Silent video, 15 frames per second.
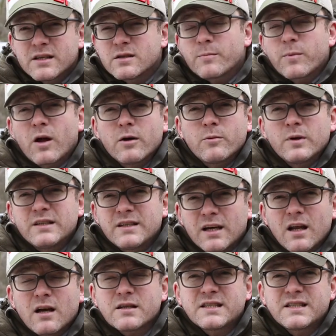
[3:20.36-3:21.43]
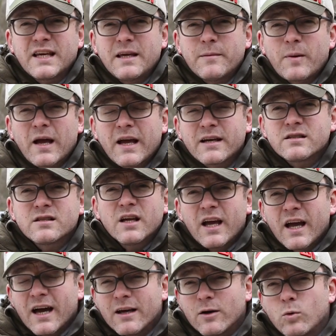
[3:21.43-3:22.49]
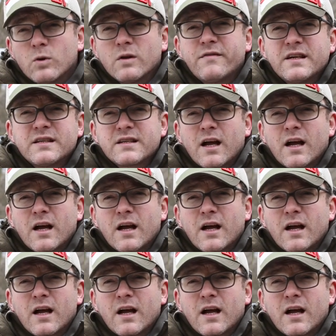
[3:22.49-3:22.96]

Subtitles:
supplied with deluxe T-pegs, and all of this